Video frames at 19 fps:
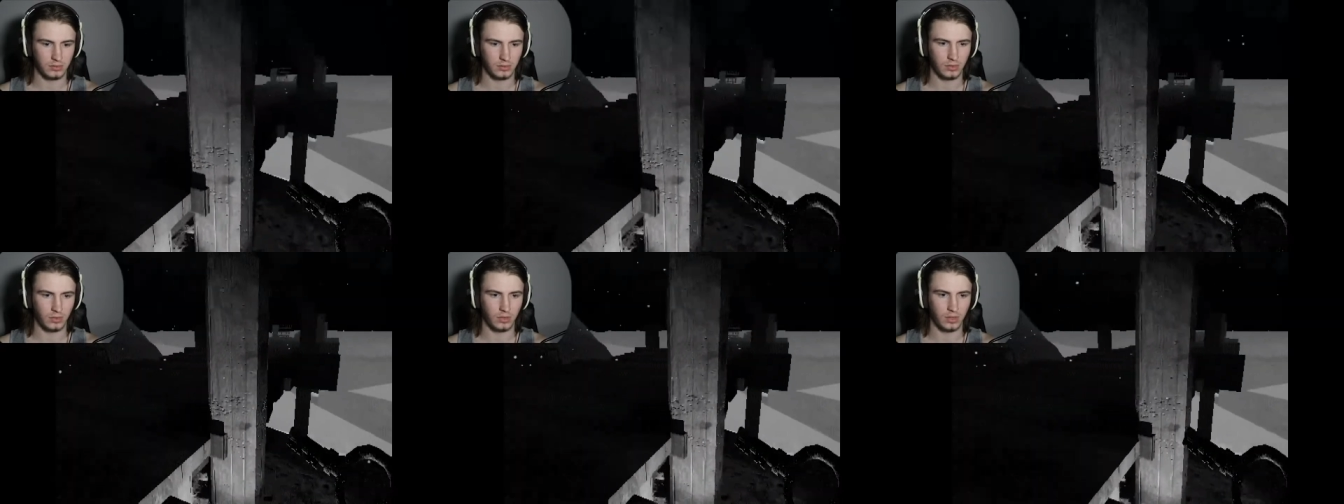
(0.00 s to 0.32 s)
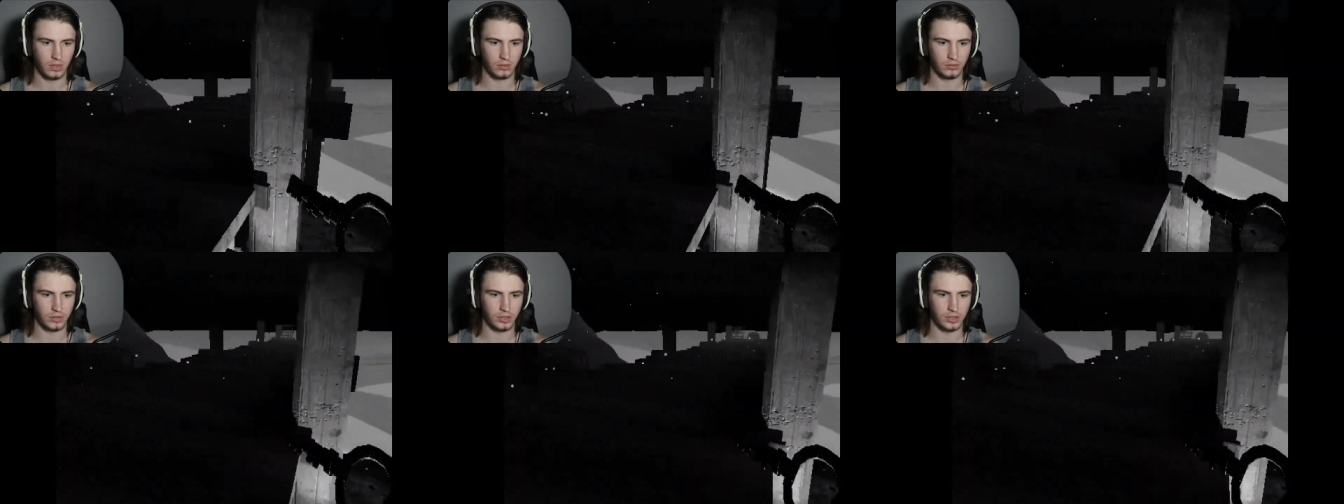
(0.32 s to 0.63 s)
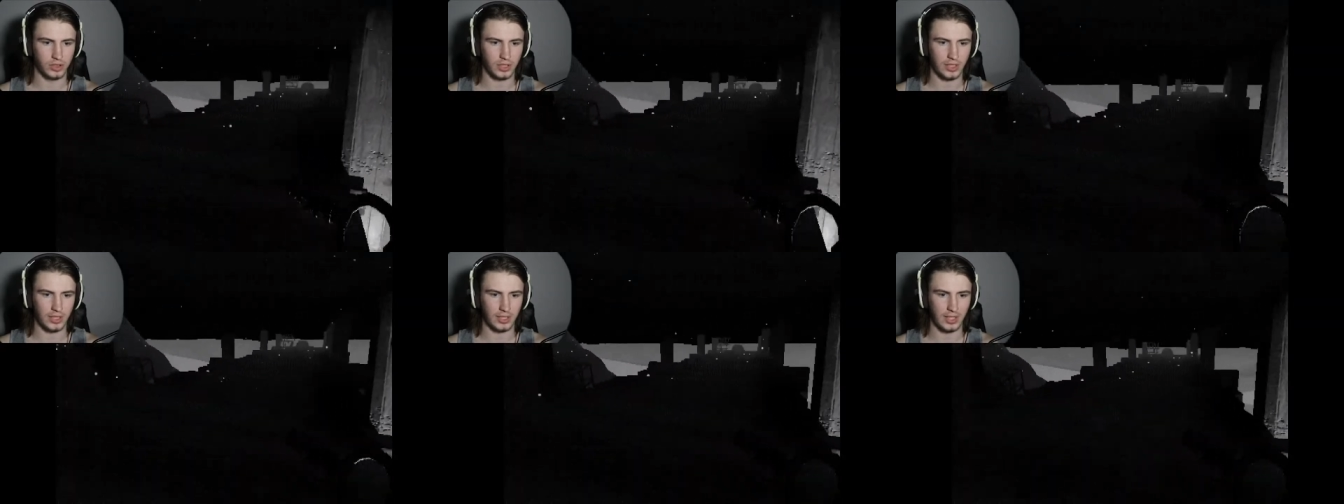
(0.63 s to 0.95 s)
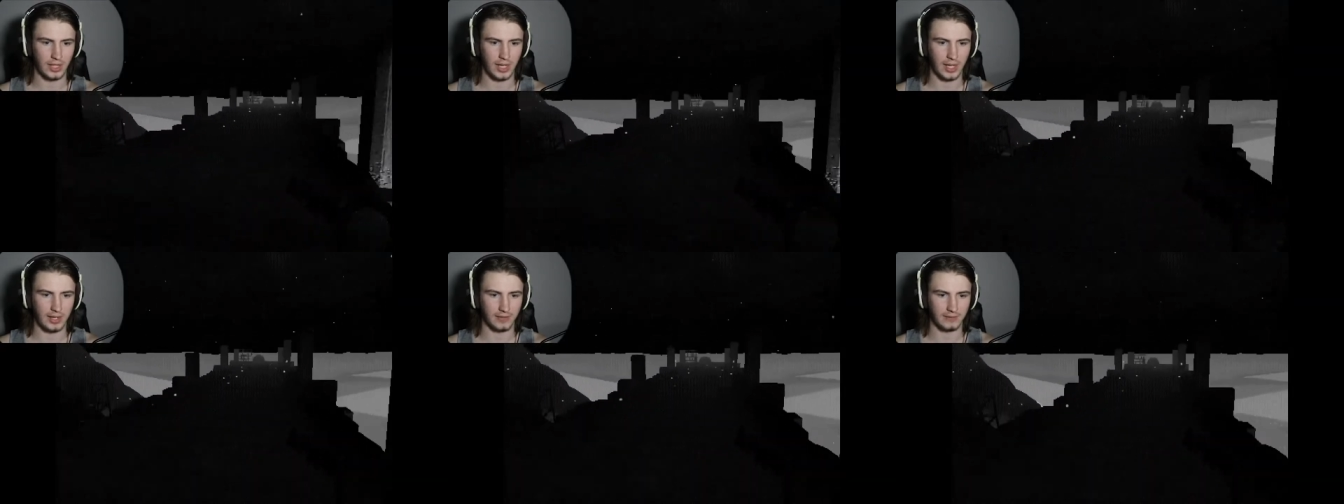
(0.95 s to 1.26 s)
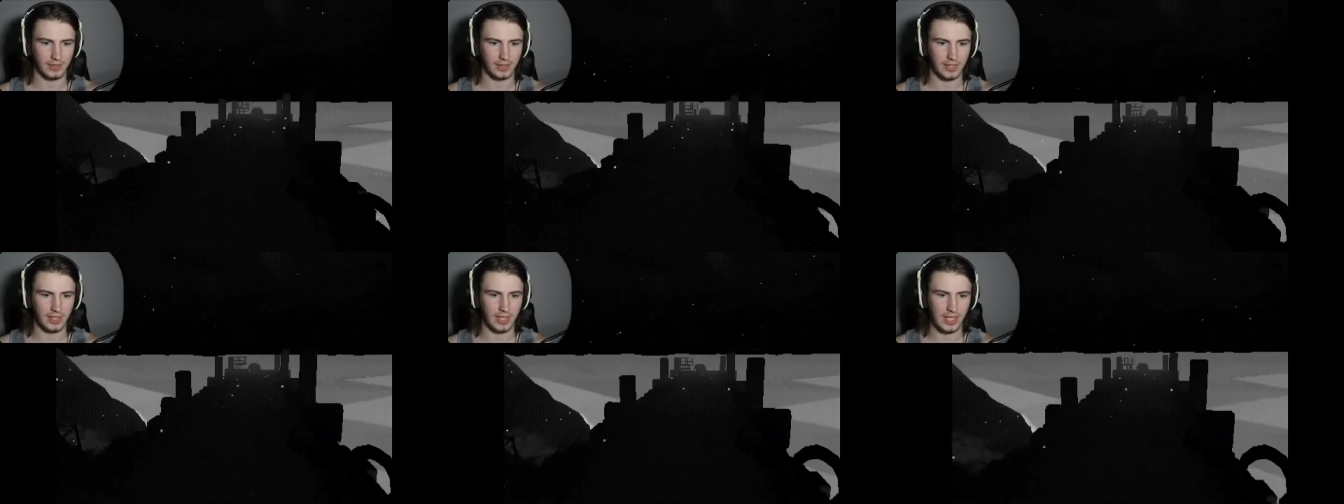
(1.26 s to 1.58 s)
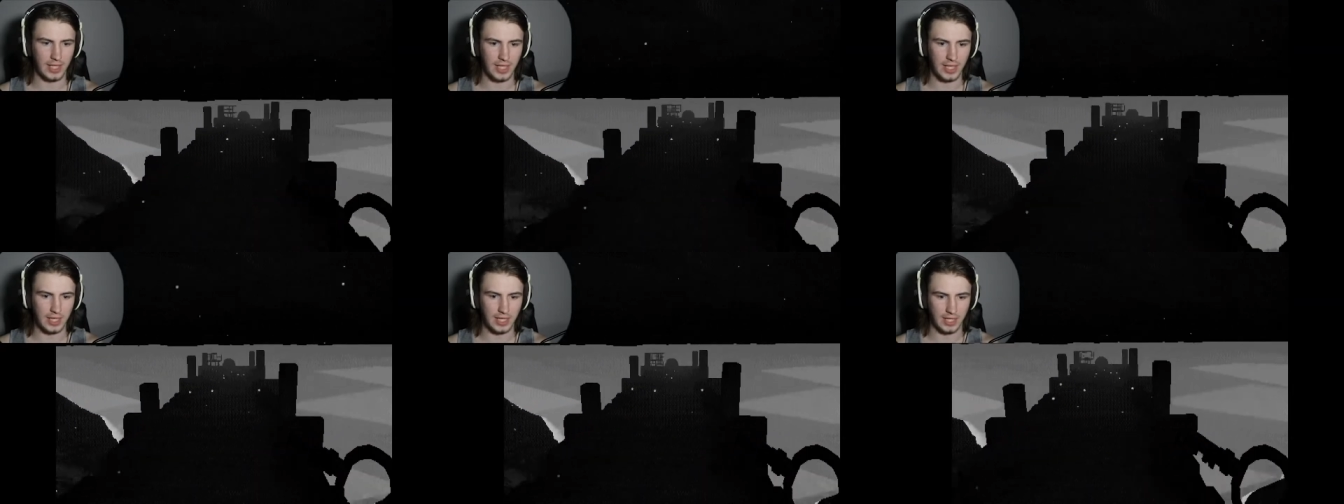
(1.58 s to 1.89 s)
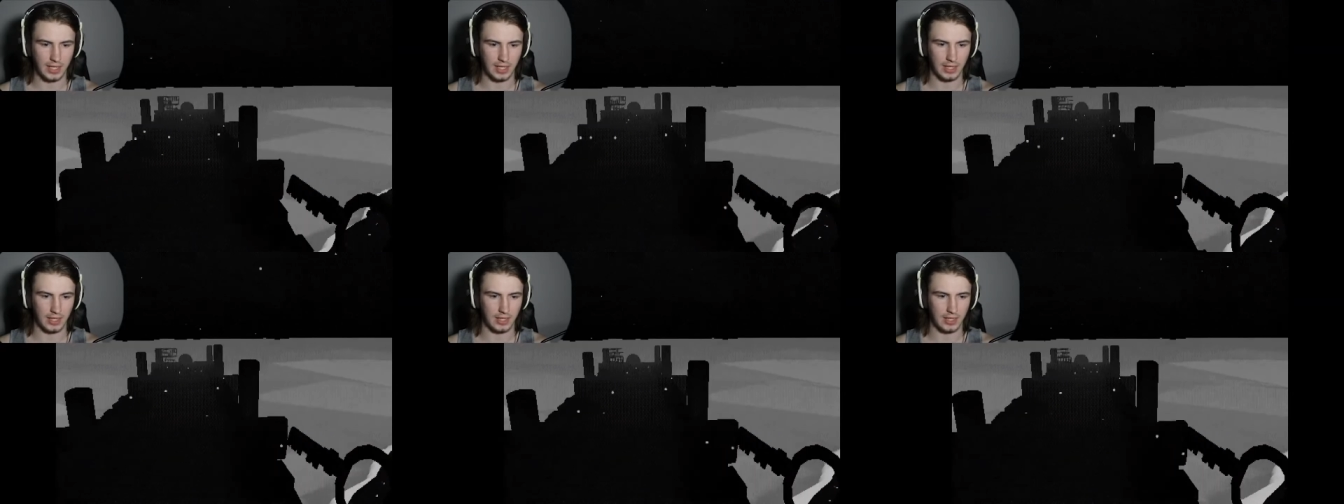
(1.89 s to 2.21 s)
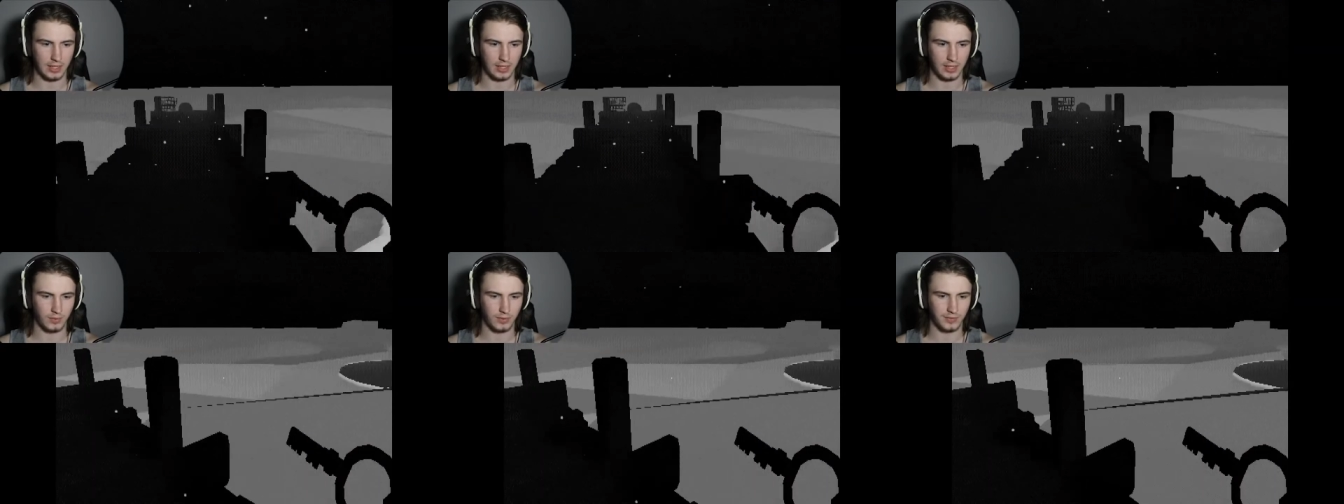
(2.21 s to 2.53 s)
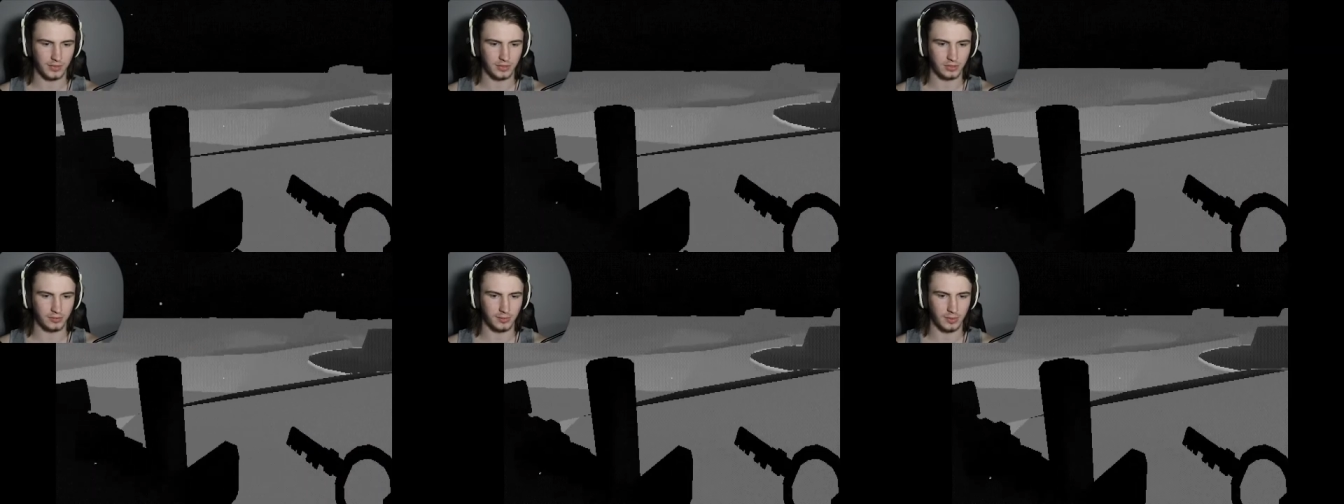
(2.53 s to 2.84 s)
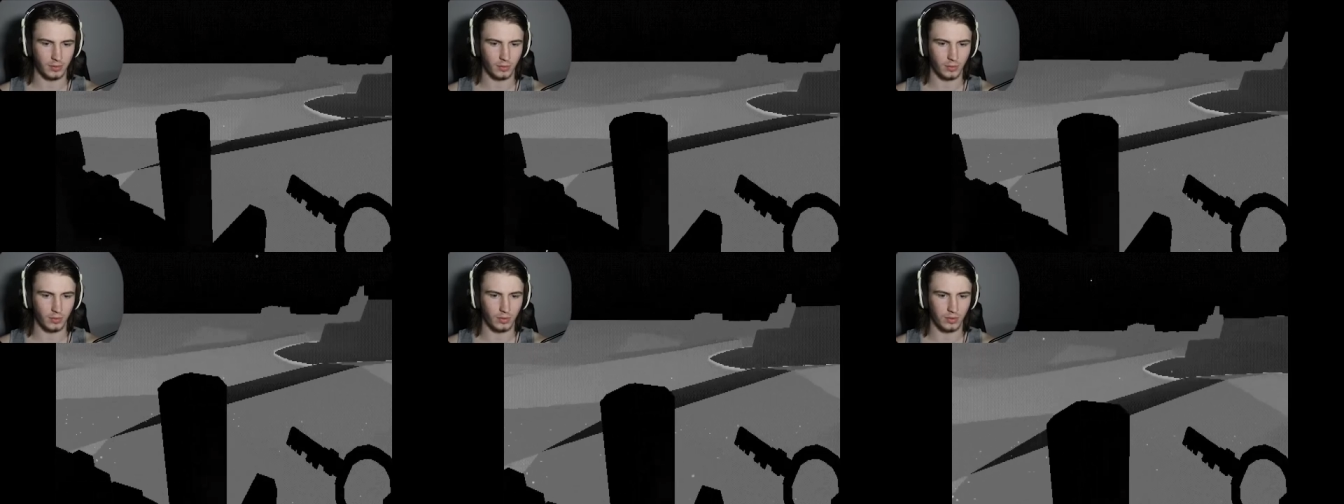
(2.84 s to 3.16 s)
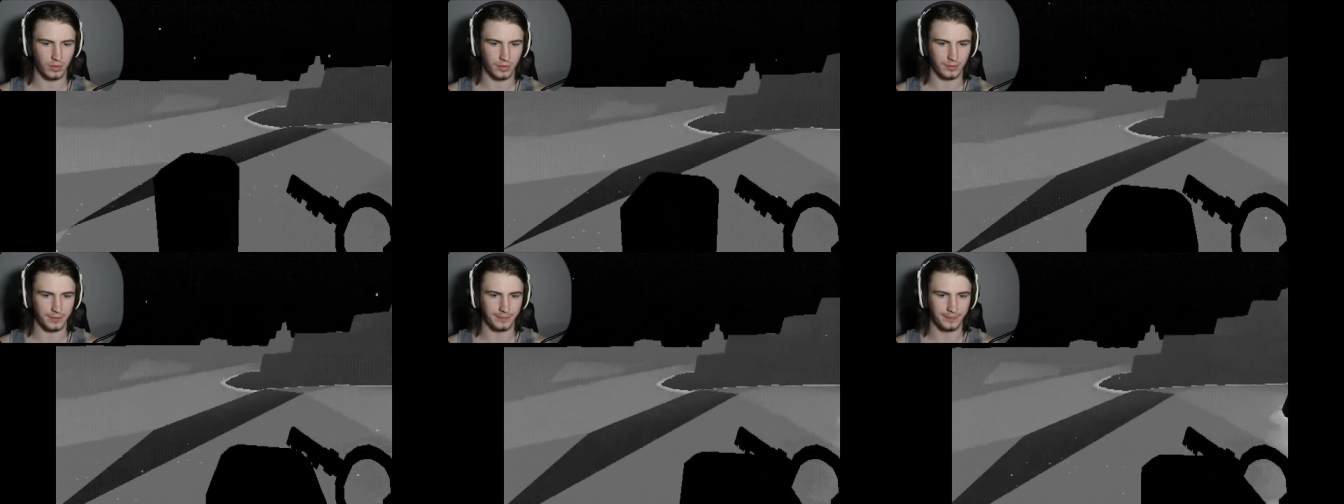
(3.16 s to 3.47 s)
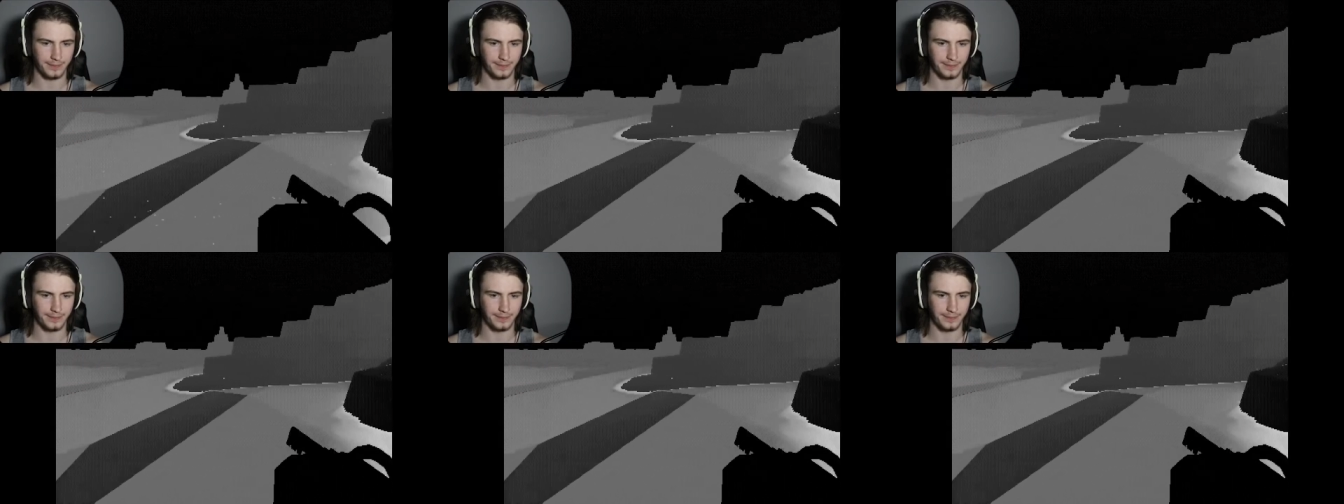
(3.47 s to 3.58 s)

Oh shit, I have the key! What if I jump in the water?